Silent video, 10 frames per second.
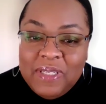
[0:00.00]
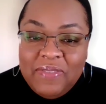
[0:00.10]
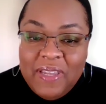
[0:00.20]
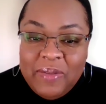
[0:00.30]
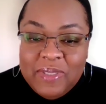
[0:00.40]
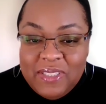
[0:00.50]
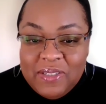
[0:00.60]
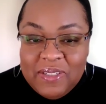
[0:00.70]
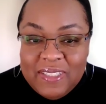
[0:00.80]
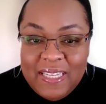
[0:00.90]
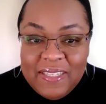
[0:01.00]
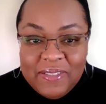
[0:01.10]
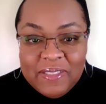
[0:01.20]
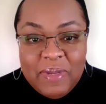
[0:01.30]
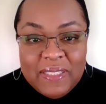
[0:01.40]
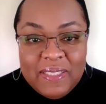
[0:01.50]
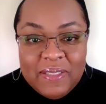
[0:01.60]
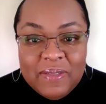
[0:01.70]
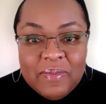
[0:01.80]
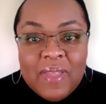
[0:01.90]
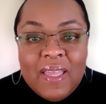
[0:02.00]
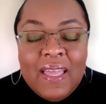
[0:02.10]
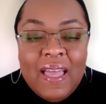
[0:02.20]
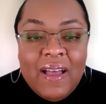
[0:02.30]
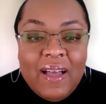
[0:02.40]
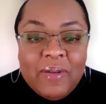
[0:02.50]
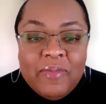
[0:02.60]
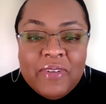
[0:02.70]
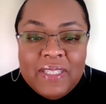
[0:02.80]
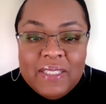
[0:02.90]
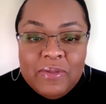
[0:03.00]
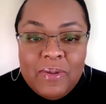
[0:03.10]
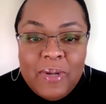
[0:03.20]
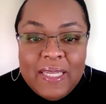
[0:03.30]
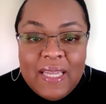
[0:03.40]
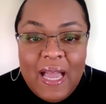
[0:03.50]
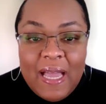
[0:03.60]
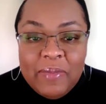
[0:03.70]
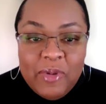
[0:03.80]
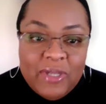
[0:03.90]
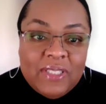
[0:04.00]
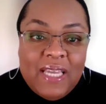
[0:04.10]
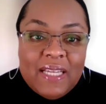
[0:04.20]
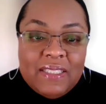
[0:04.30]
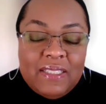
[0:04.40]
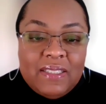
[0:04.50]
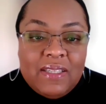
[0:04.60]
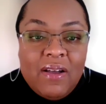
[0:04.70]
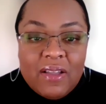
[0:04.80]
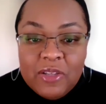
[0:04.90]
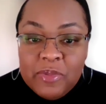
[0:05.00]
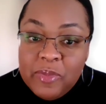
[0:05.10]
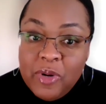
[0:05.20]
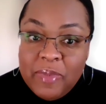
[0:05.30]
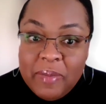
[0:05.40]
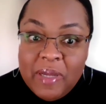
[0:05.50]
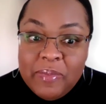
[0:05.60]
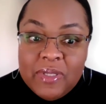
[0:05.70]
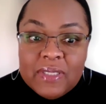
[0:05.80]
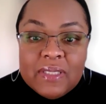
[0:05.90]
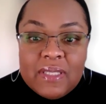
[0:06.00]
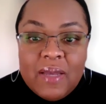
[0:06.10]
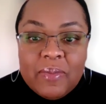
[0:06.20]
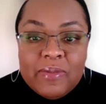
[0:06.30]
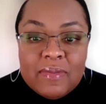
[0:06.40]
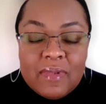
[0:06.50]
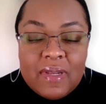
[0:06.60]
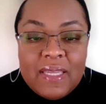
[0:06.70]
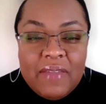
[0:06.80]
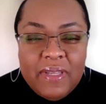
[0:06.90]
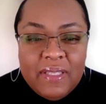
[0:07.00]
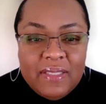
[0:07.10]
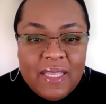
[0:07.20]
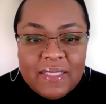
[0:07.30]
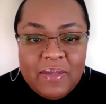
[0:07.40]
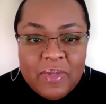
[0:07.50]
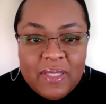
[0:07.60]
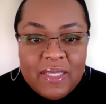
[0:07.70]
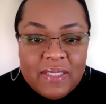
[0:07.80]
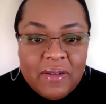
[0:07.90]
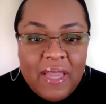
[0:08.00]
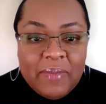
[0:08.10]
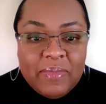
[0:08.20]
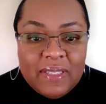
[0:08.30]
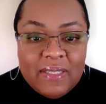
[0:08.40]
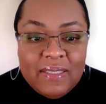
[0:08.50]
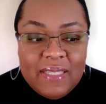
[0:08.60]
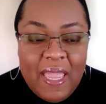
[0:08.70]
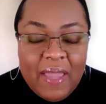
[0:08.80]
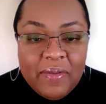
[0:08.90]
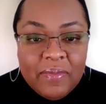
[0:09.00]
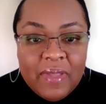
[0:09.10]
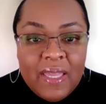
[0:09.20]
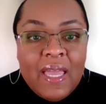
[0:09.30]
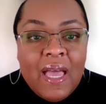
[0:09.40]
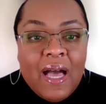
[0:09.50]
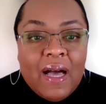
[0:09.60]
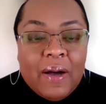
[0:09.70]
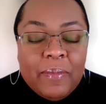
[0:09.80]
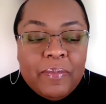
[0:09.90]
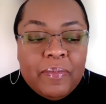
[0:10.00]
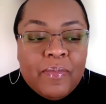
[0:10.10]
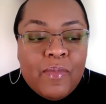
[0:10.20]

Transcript: media family. It's your girl, Danielle Spencer. For this week, I'm going to actually talk a little bit more about my books, given like some of the things that are happening now. Um,